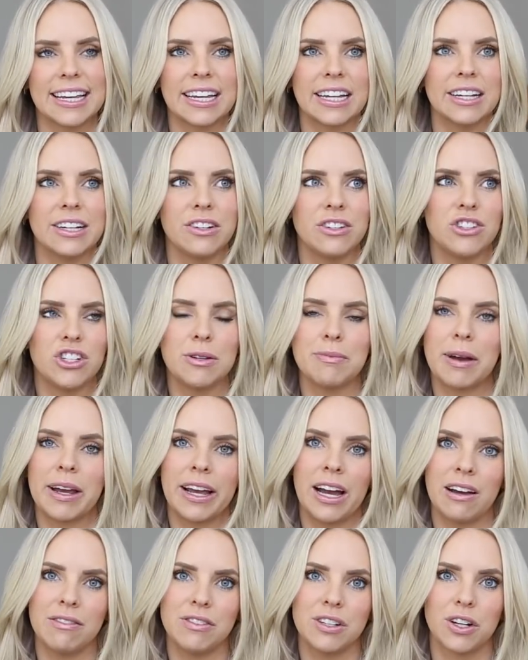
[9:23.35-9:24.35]
and she might
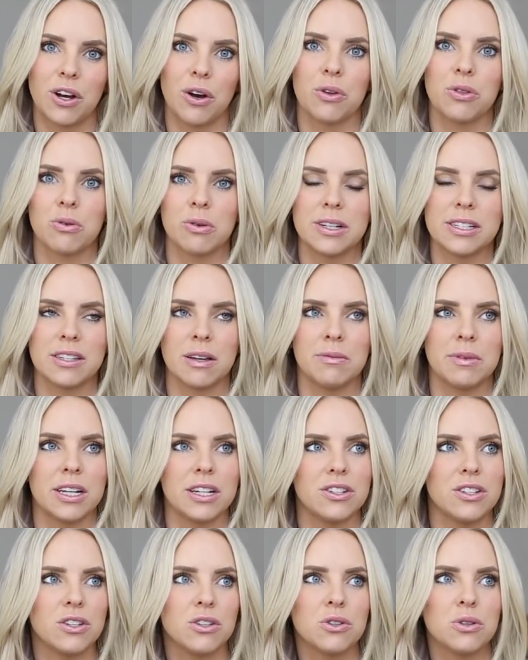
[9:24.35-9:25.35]
have to go through it someday
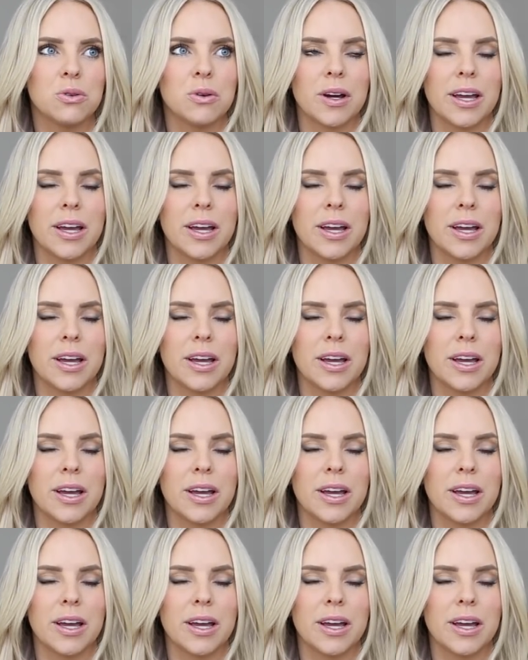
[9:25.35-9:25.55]
too.